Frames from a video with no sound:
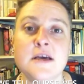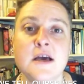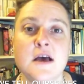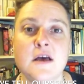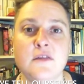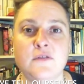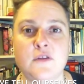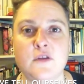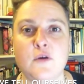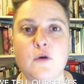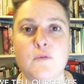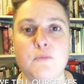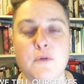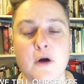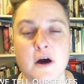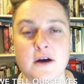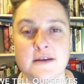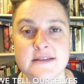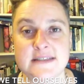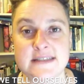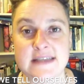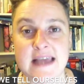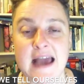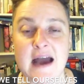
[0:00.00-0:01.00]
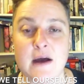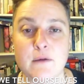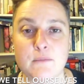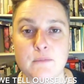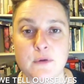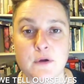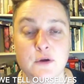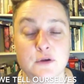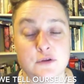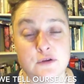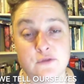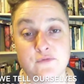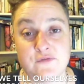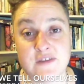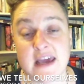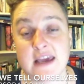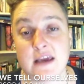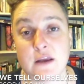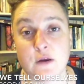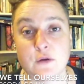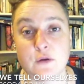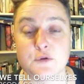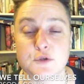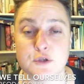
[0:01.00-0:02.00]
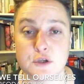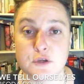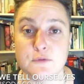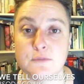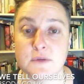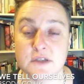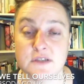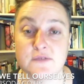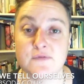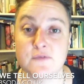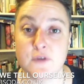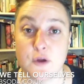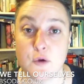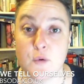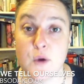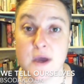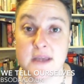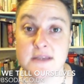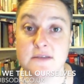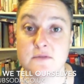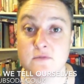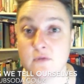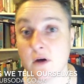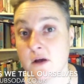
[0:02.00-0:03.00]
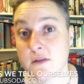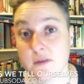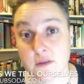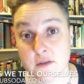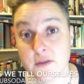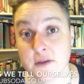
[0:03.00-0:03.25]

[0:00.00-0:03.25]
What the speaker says: that you're passing out because you've taken on too much fluid rather